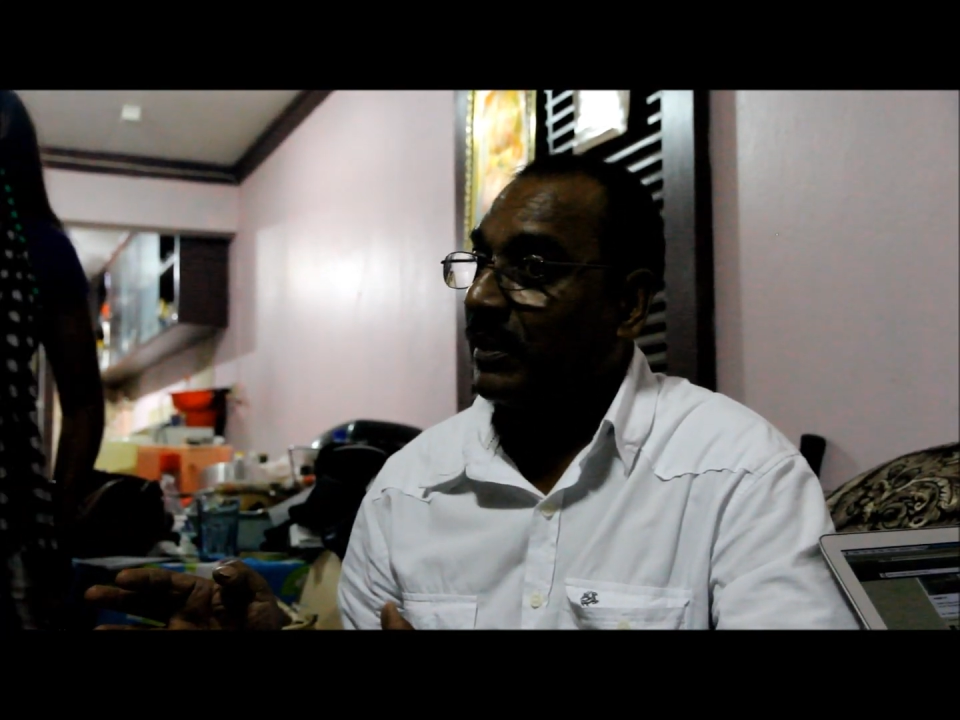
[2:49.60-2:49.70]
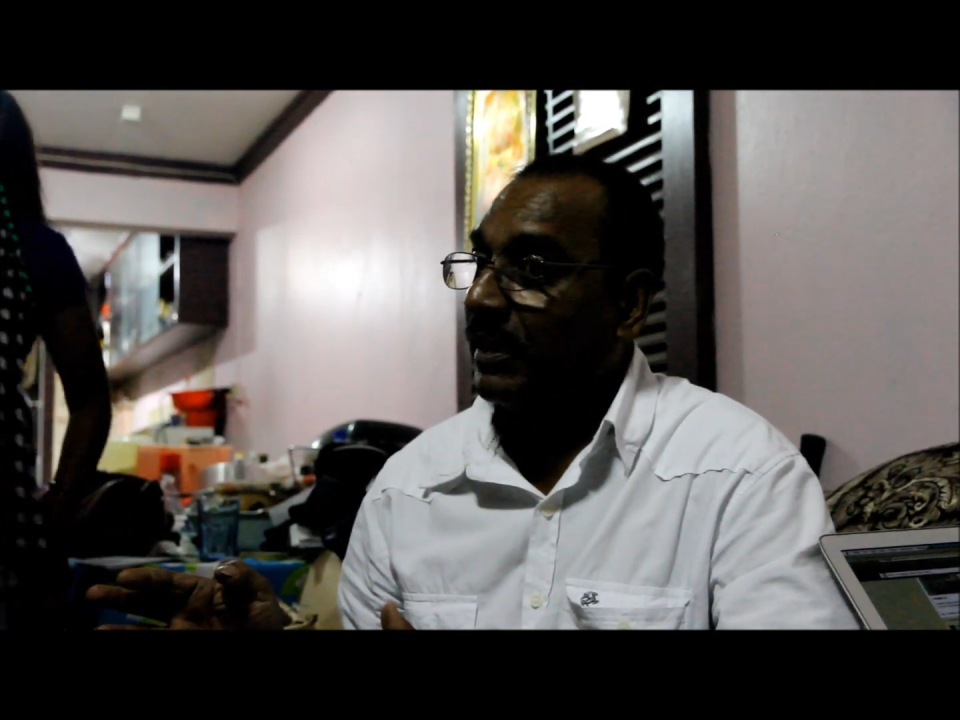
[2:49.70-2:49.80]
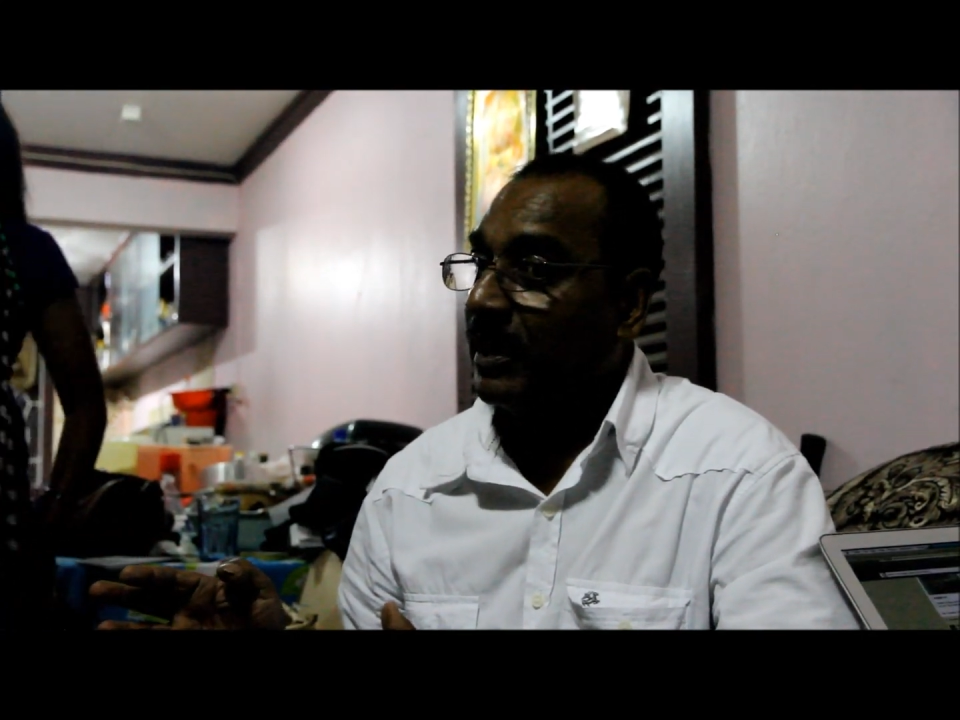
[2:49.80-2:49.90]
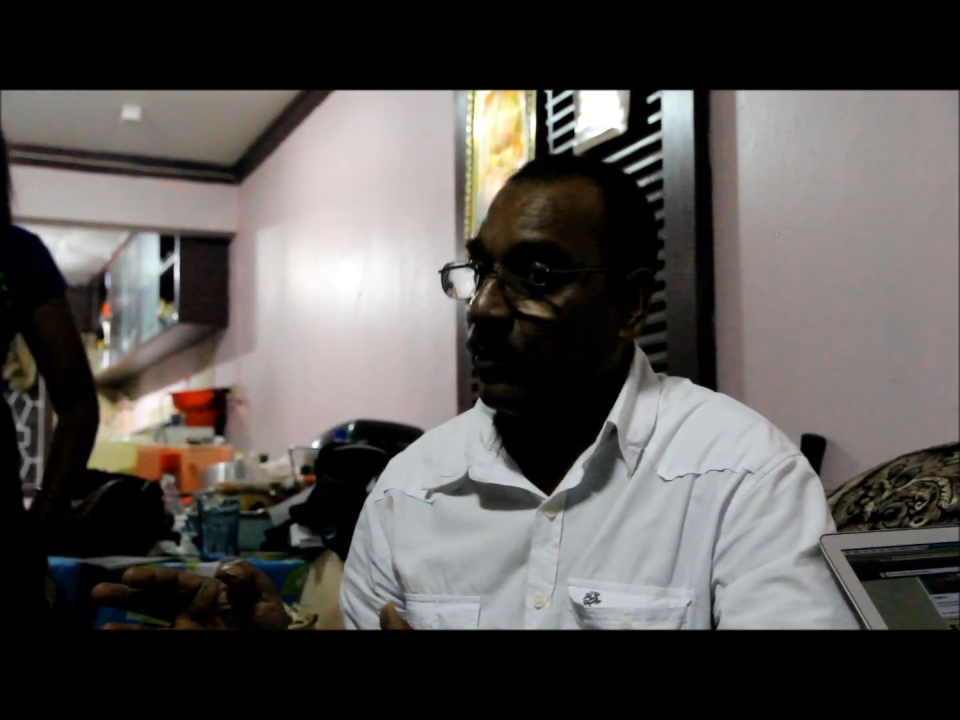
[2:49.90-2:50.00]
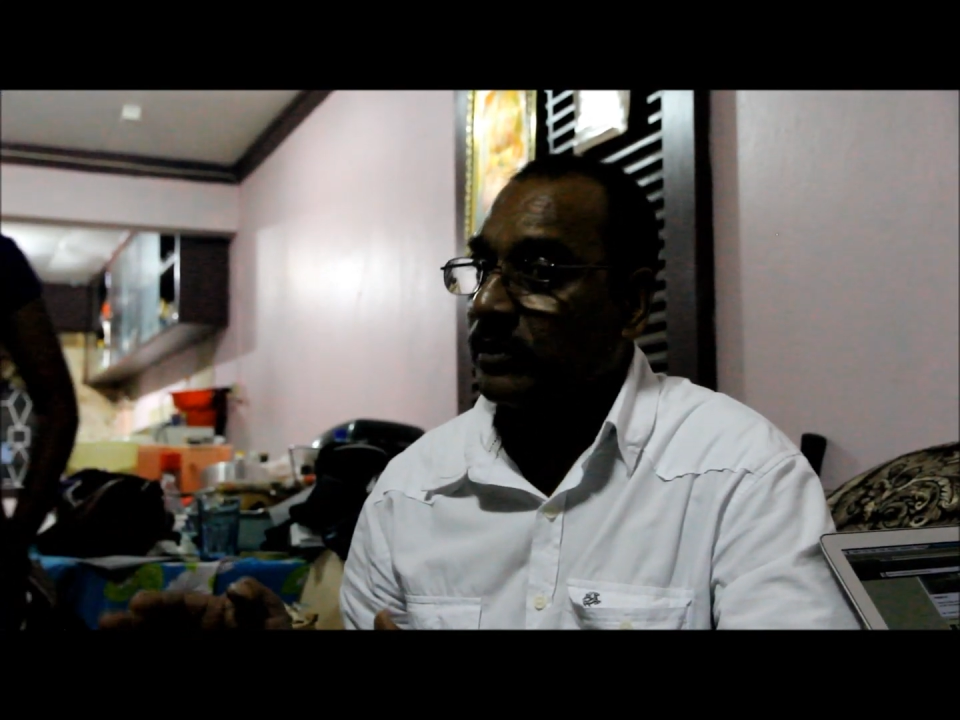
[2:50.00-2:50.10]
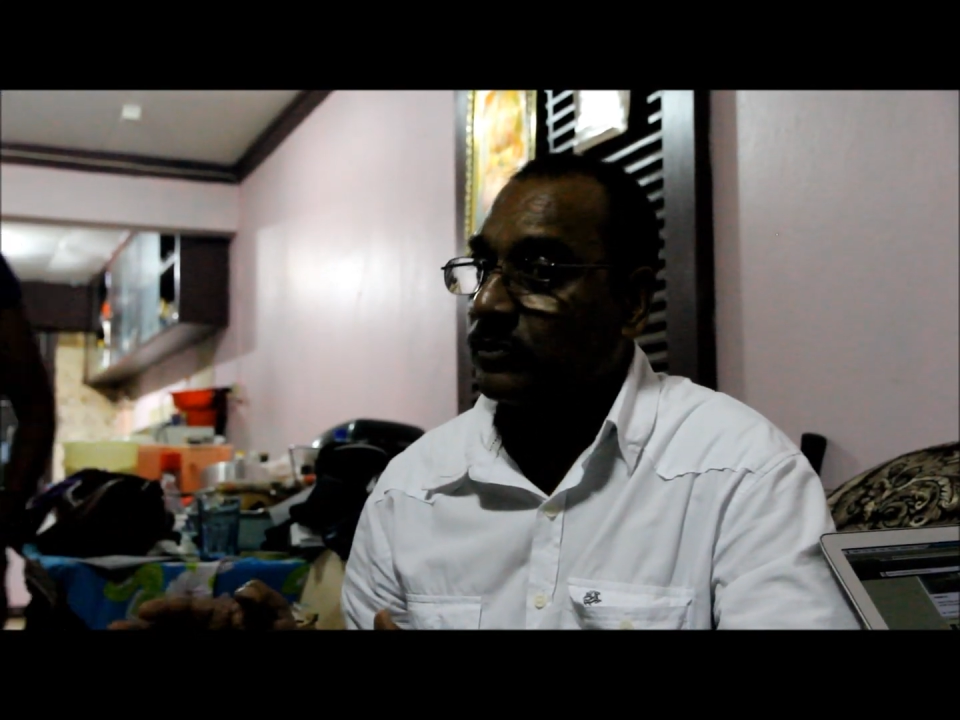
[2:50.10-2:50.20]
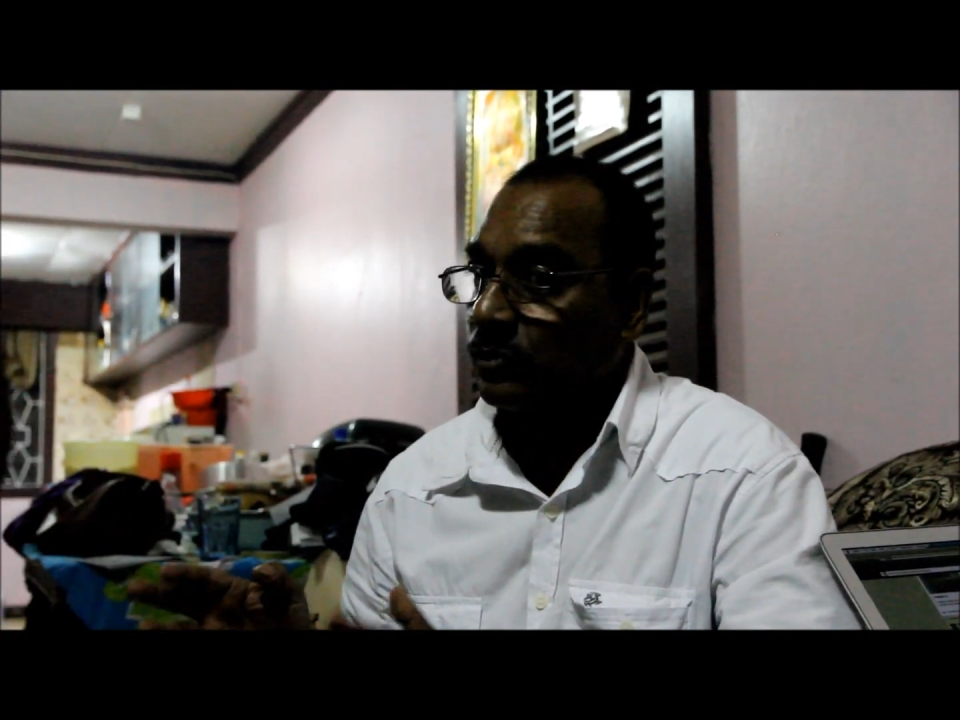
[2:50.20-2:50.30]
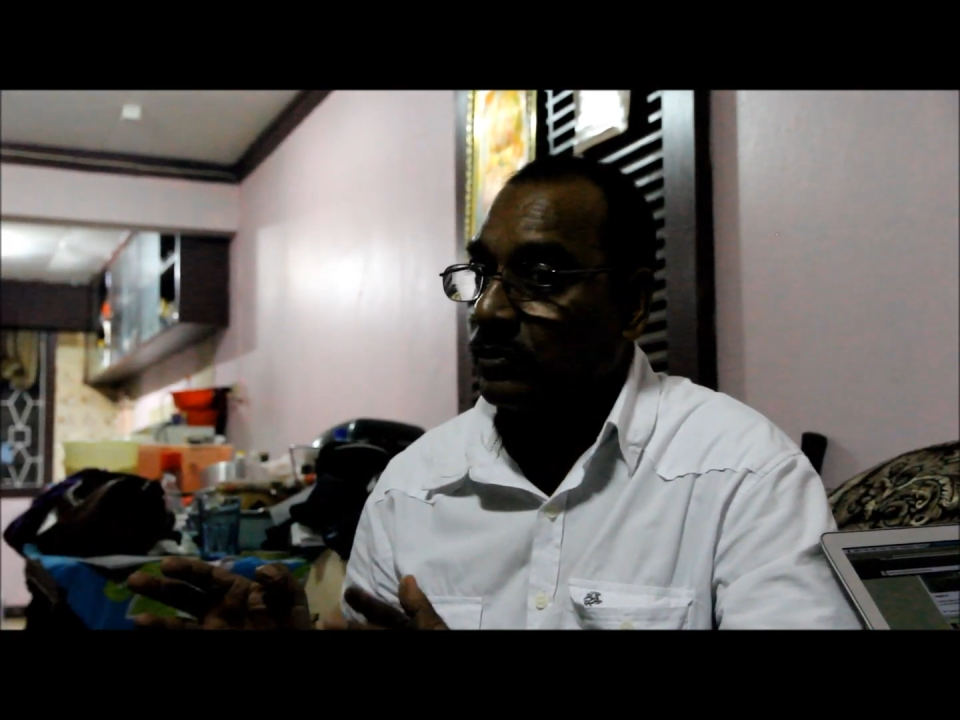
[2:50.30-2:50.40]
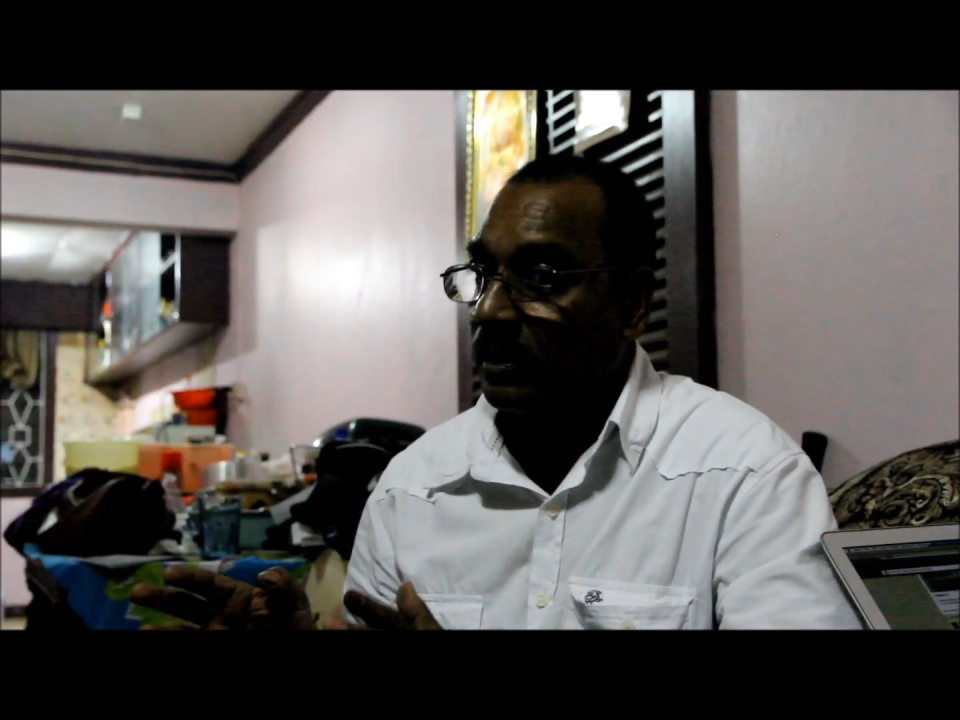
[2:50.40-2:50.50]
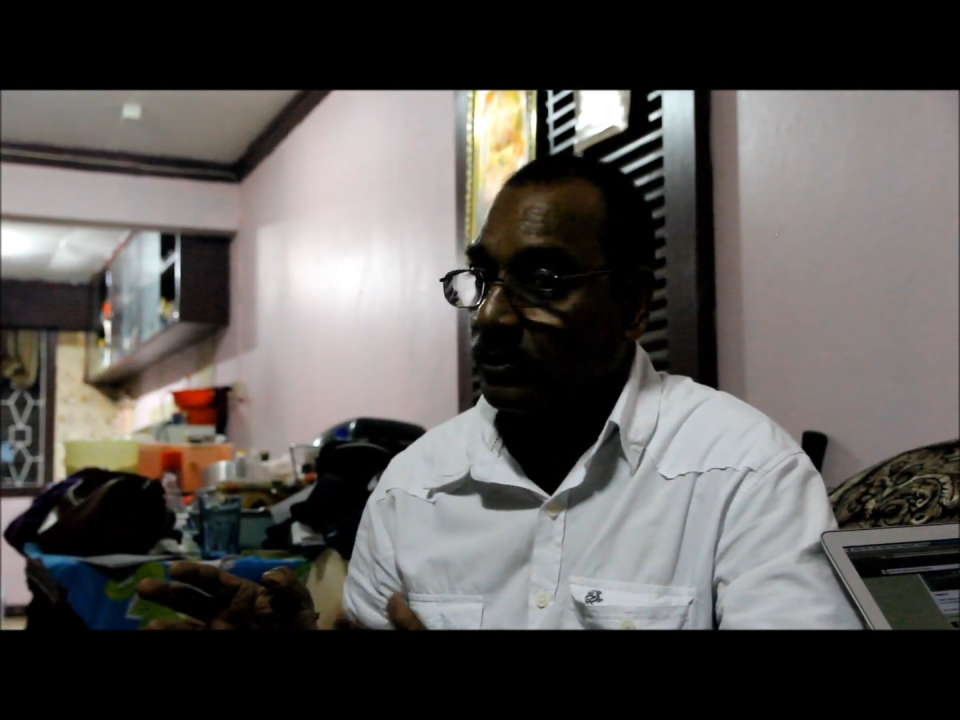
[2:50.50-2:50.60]
He was,
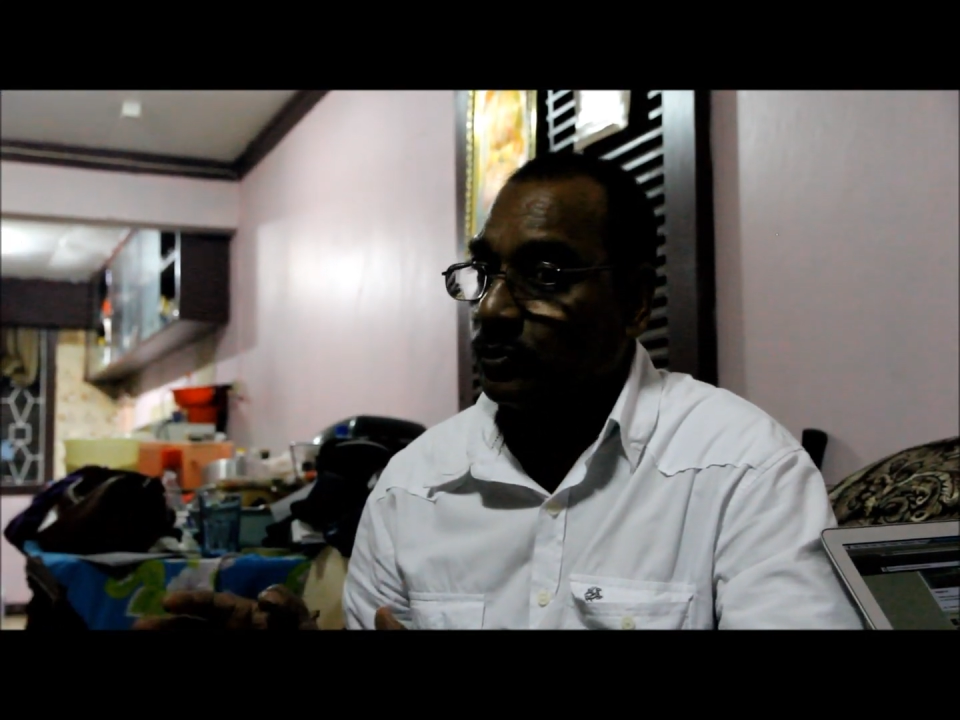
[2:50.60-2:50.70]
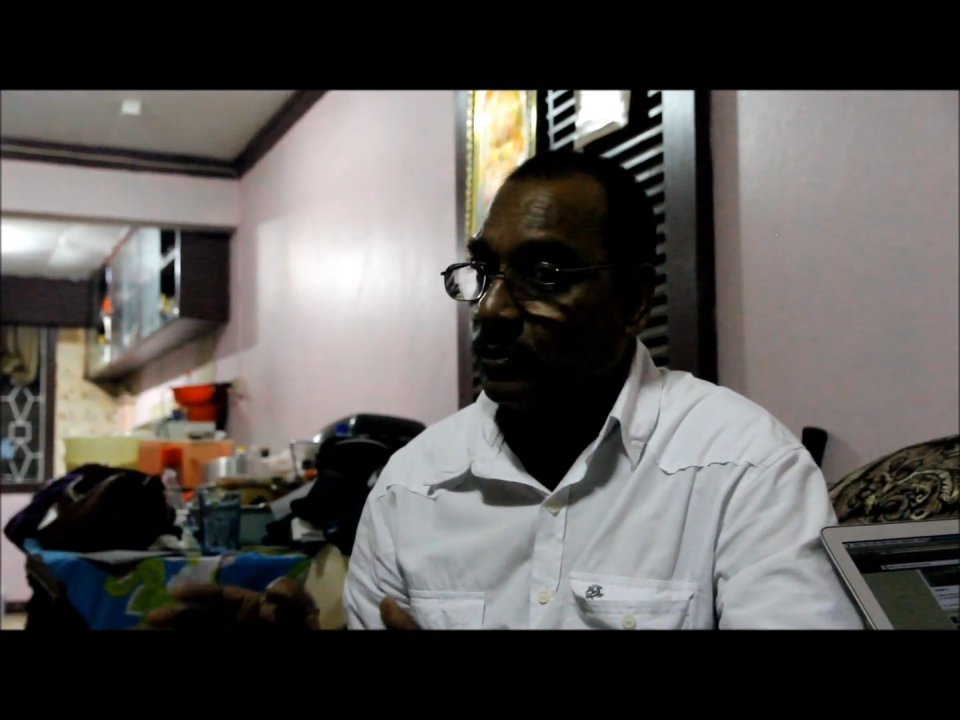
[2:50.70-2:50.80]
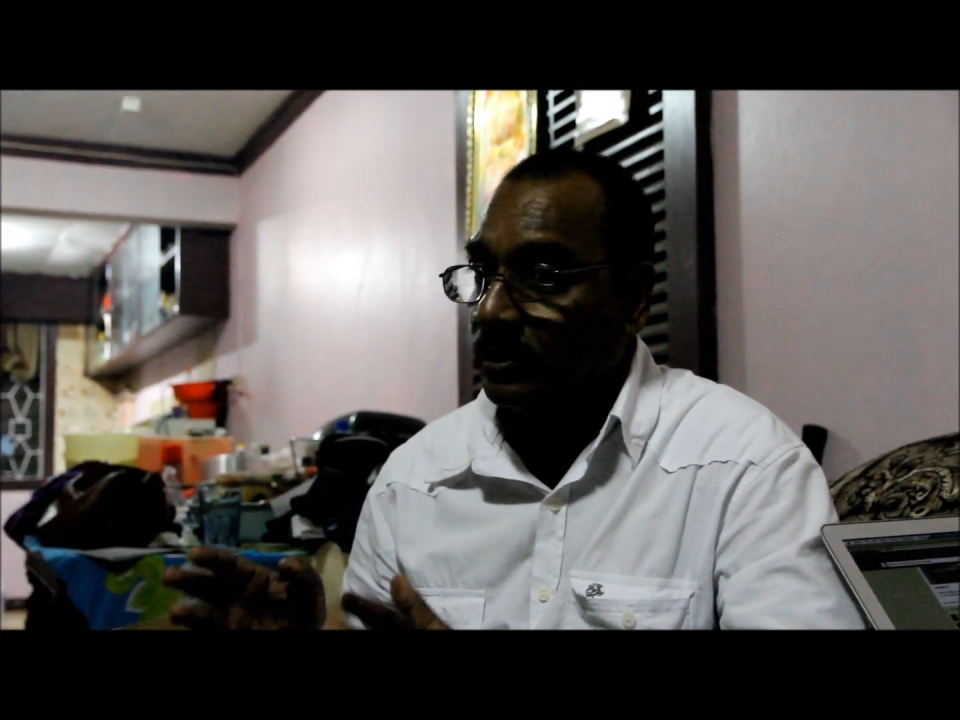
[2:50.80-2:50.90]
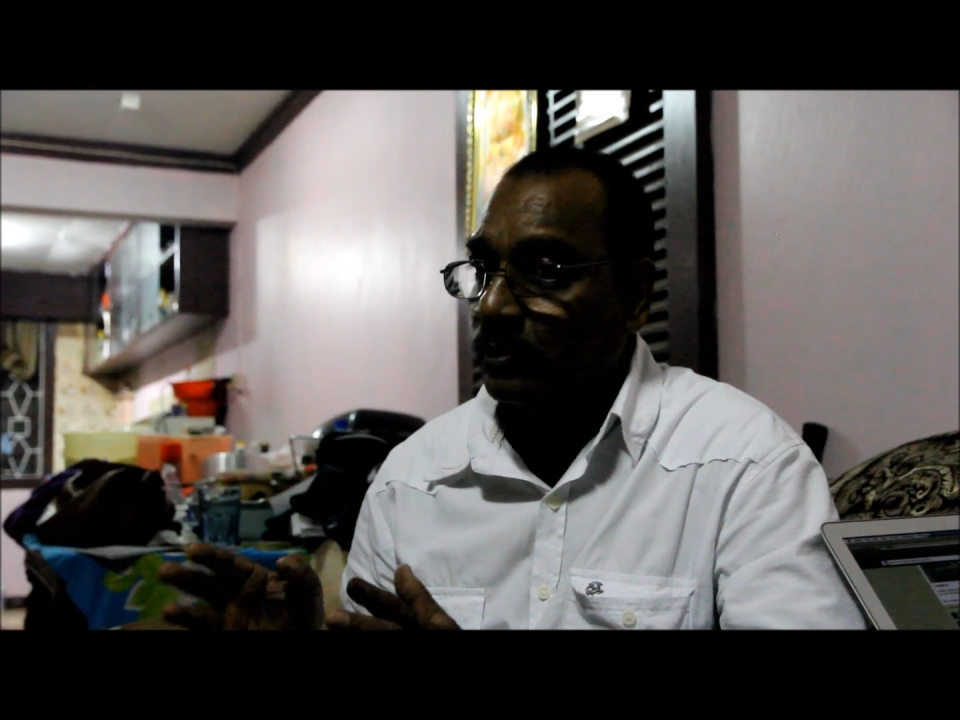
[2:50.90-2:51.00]
you